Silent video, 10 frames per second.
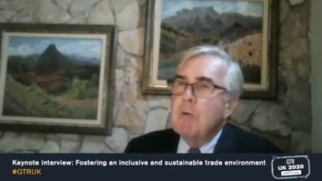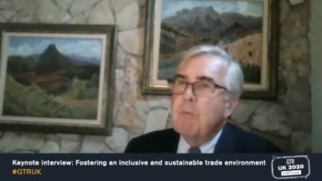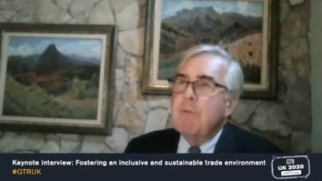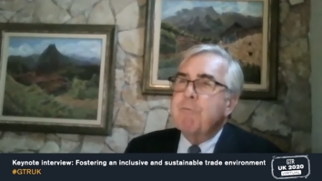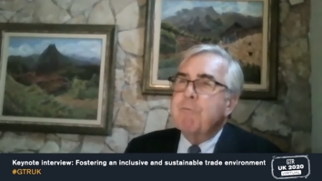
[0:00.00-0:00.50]

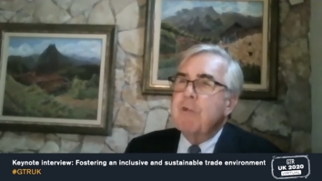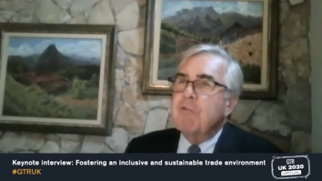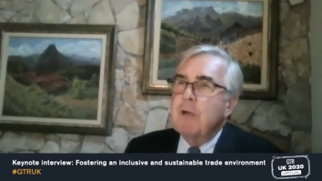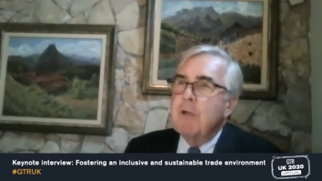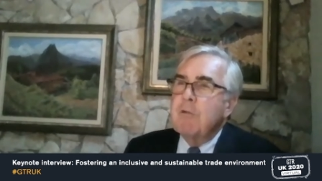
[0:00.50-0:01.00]
with
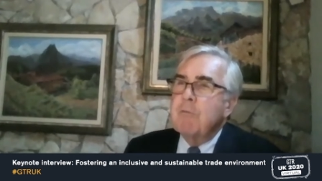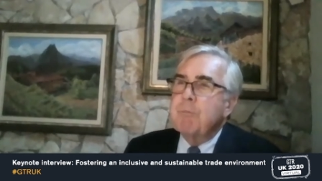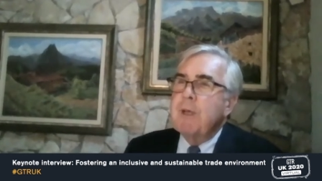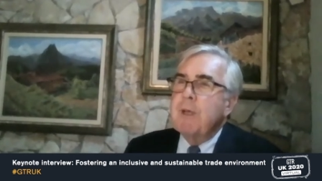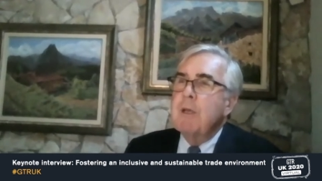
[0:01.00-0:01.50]
fresh eyes,
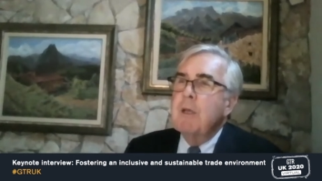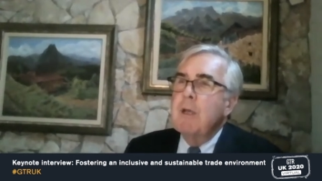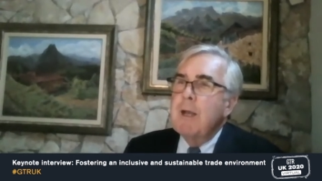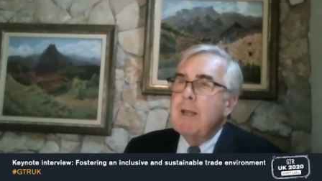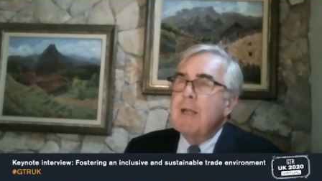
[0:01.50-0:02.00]
bring
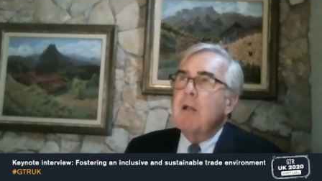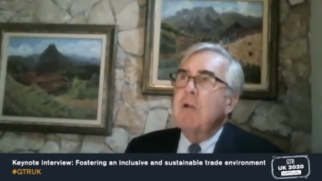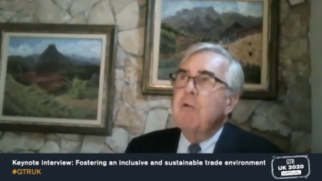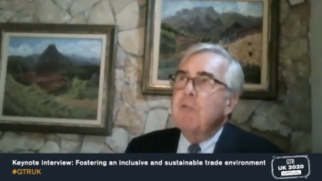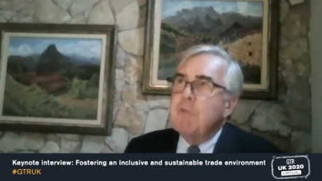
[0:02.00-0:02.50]
an
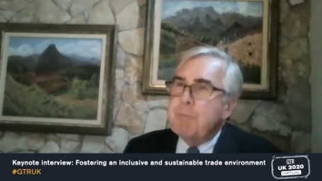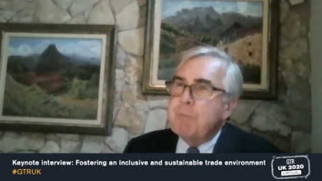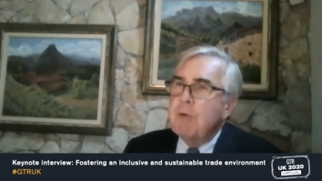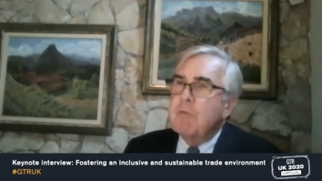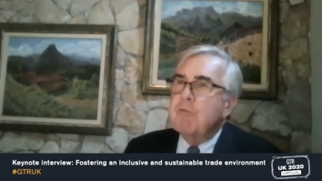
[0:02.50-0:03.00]
inclusive
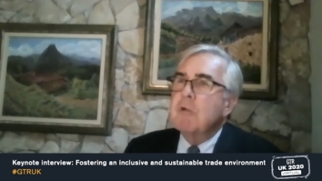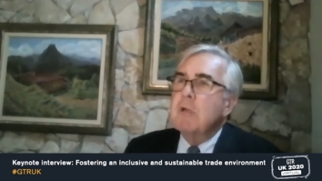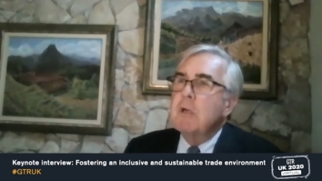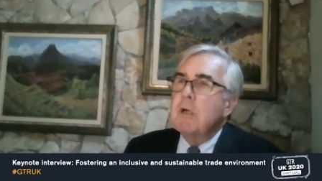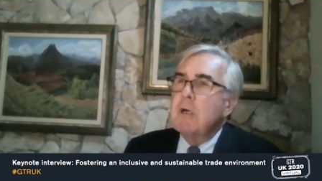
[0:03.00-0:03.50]

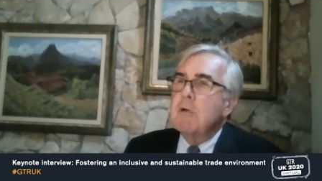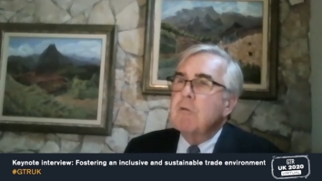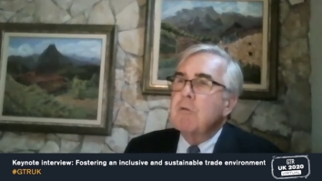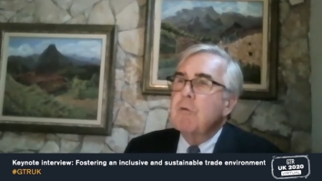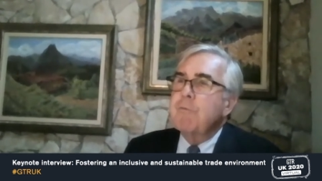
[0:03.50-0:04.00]
approach
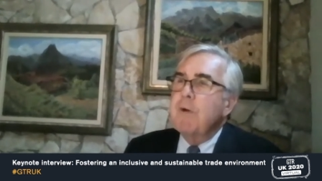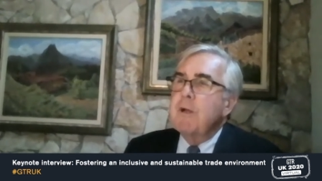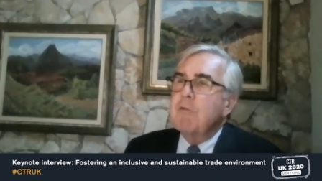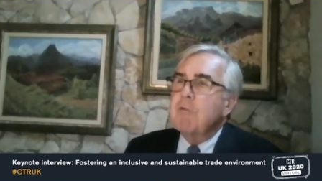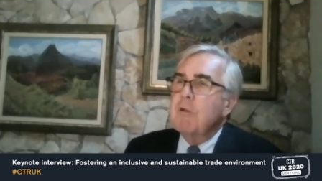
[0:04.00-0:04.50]
to
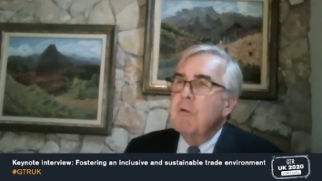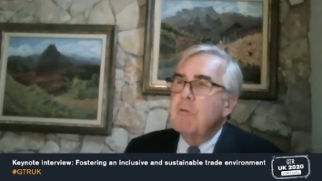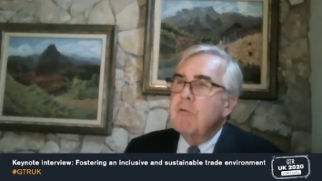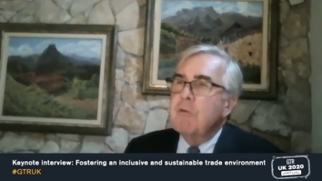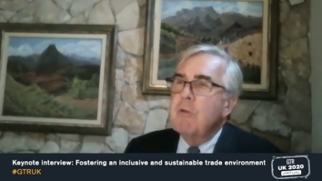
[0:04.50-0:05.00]
finding
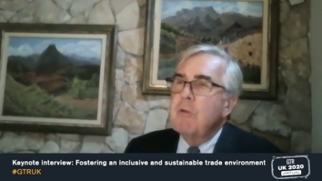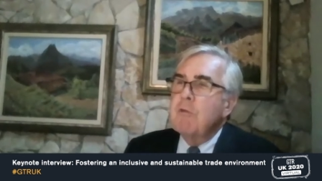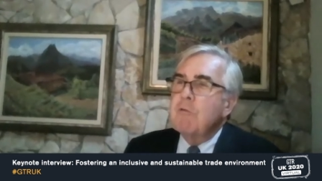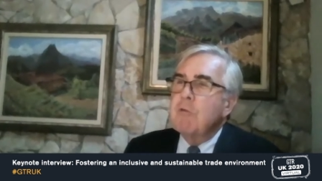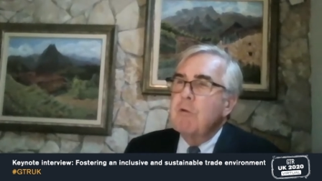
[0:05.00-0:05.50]

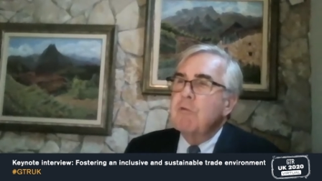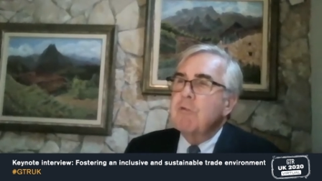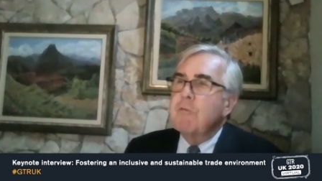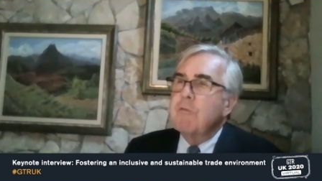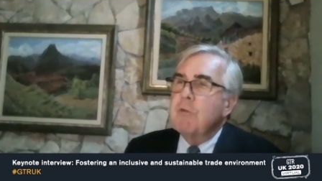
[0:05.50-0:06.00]

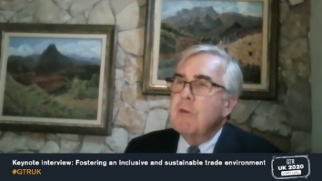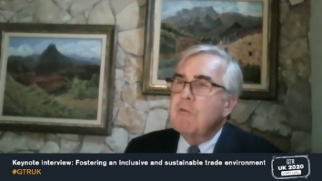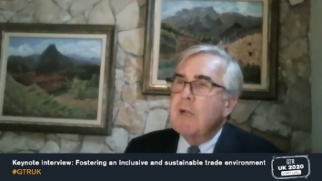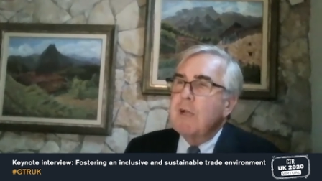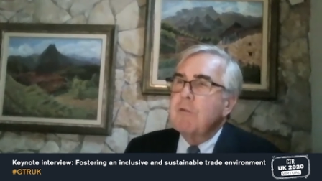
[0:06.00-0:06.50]
solutions to
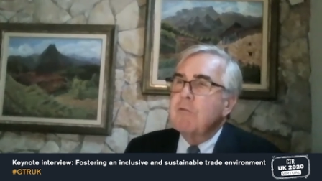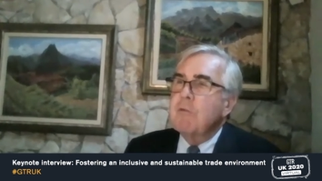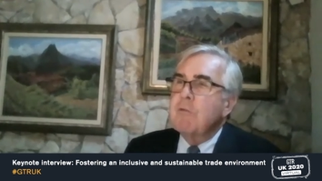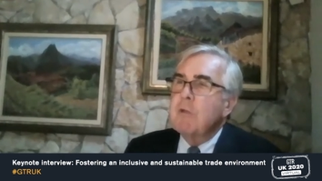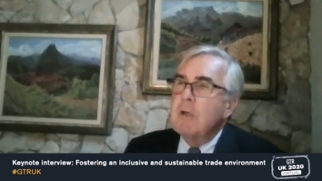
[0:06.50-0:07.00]
the
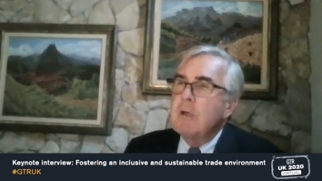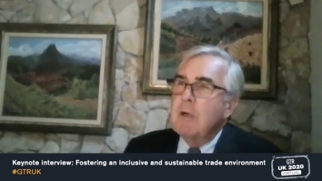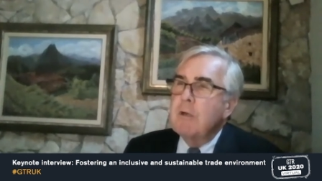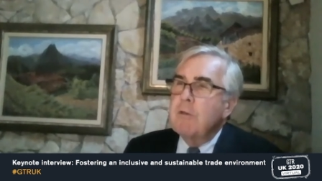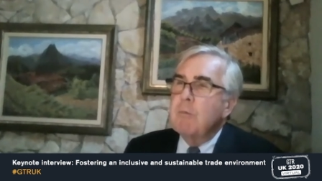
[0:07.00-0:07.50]
challenges
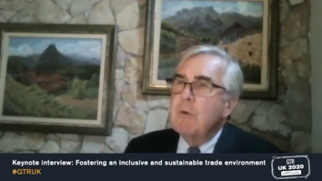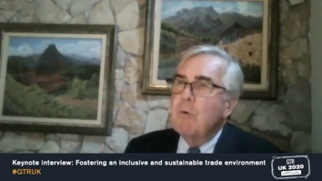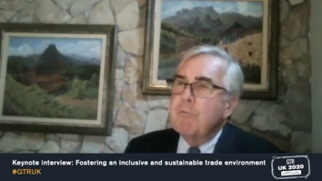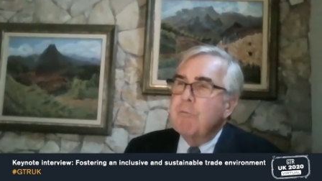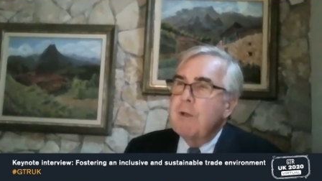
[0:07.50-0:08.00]
that we
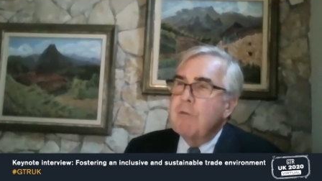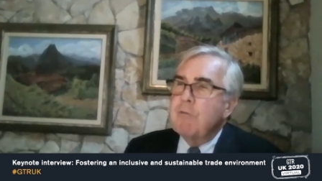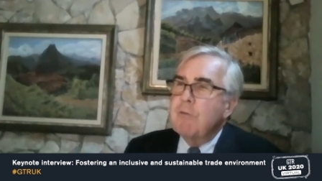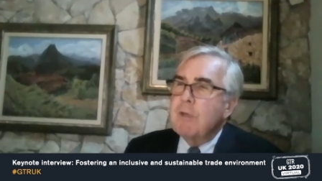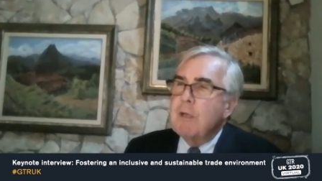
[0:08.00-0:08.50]
all
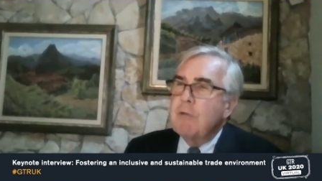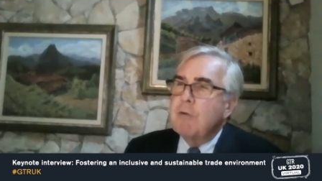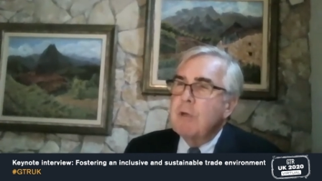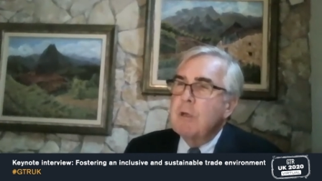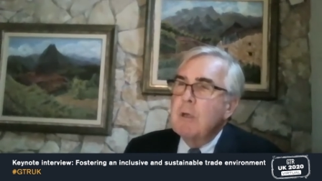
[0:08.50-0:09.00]
face as a country.